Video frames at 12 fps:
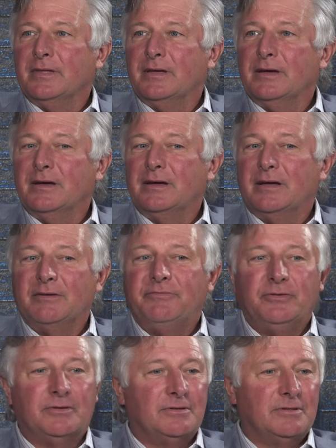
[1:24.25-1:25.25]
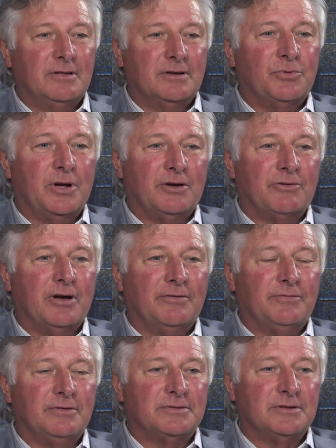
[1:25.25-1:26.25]
Uh, I feel uh, quite
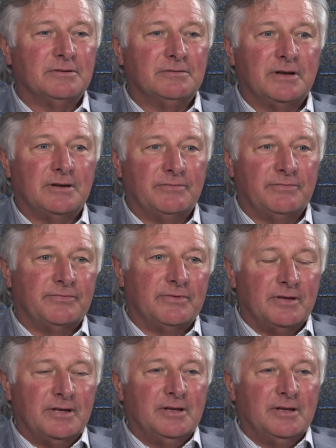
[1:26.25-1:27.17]
grateful to have